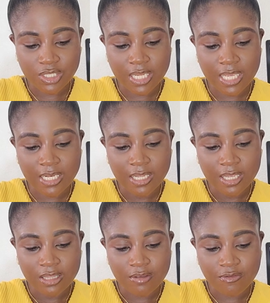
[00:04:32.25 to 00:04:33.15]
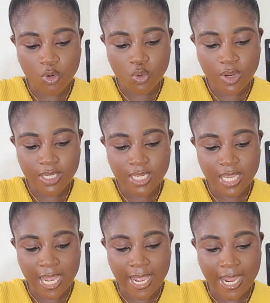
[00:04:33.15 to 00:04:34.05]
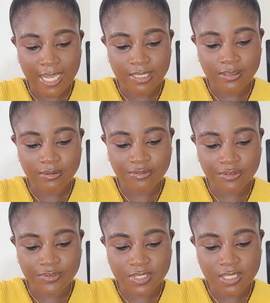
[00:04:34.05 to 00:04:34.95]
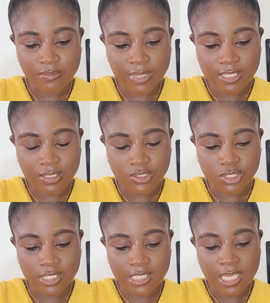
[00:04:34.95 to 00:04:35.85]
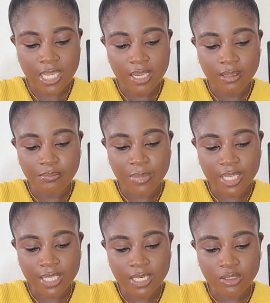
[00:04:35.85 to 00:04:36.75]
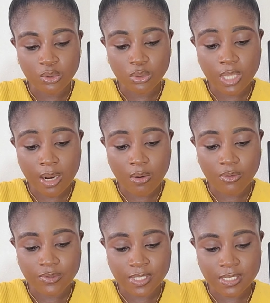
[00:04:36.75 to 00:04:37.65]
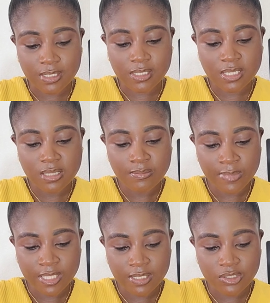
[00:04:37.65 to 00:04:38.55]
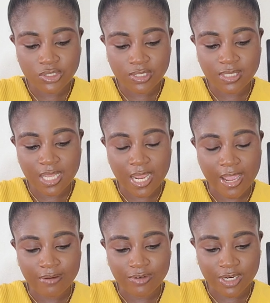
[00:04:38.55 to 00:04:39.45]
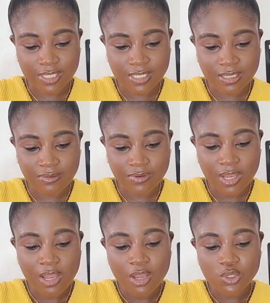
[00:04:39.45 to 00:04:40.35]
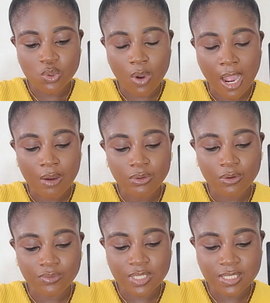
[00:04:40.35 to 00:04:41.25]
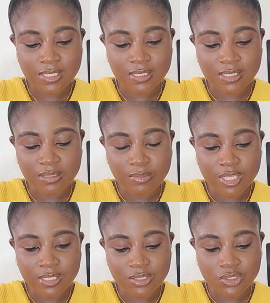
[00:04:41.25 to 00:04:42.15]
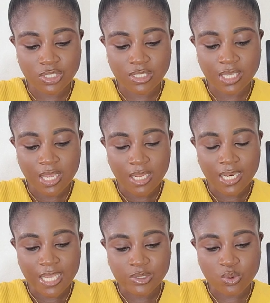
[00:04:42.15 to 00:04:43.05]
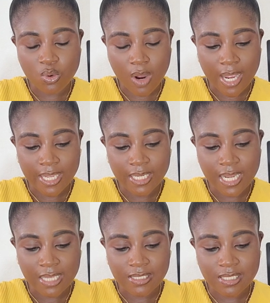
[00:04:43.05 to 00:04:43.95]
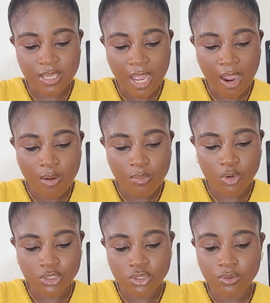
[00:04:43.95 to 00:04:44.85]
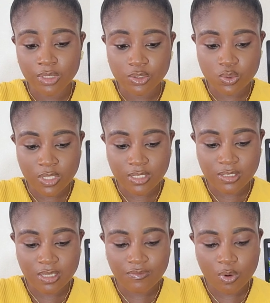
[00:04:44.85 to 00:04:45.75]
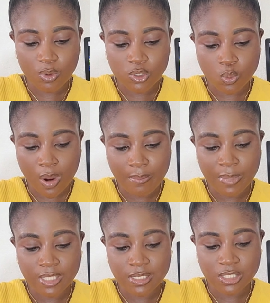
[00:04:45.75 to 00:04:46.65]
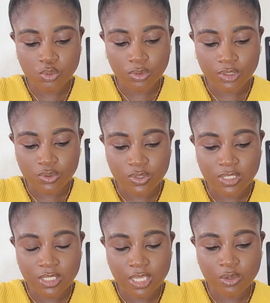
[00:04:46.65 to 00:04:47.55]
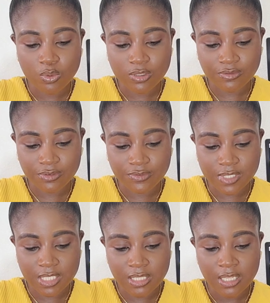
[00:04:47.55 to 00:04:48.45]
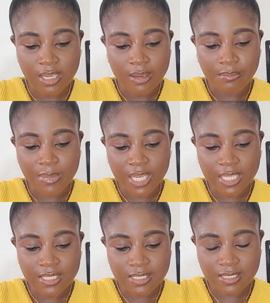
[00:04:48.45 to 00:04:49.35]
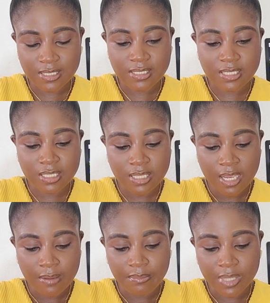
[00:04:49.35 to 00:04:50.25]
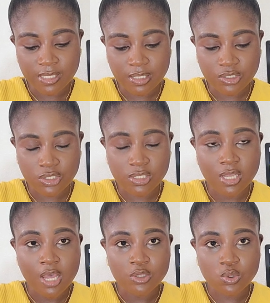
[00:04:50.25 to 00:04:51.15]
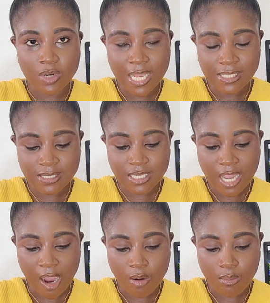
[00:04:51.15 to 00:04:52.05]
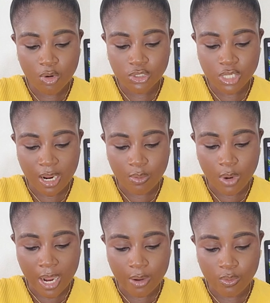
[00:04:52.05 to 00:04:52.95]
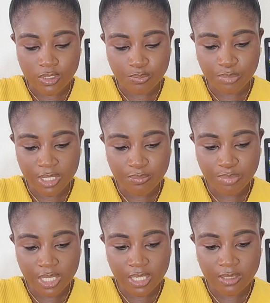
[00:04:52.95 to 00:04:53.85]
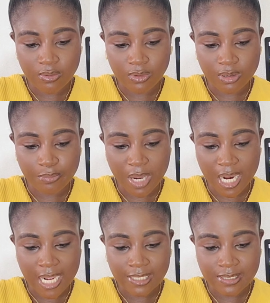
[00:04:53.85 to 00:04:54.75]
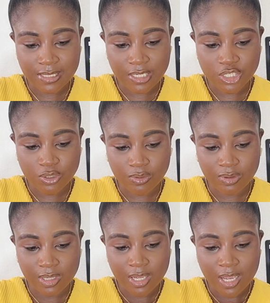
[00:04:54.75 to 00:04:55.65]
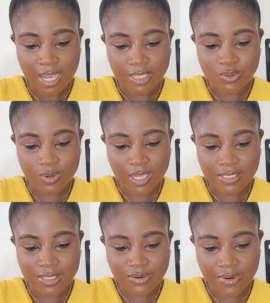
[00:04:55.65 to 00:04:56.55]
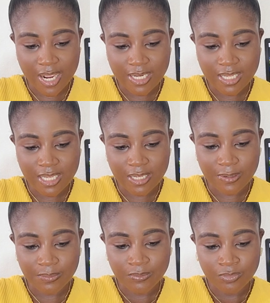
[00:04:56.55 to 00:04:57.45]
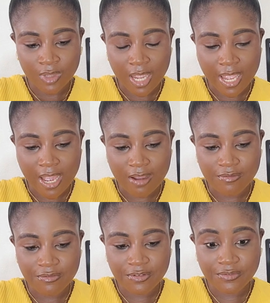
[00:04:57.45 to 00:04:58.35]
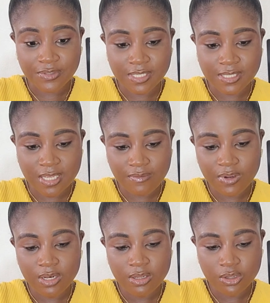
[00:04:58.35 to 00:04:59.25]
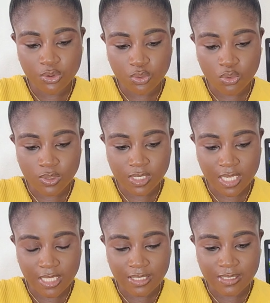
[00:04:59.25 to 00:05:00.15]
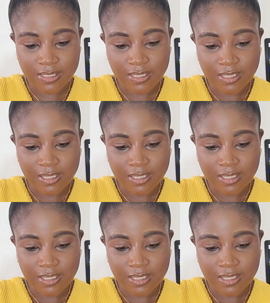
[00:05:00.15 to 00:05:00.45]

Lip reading: Then the following day I had 15 messages, making a total of 16 messages that I have received. So out of these 16 messages, let's go ahead and see how much. On the 27 was 1 message, on the 28 was 15, making 16 messages. So let's see how much I was being paid on the balance section. As you can see right here, I have 57 Eurocents.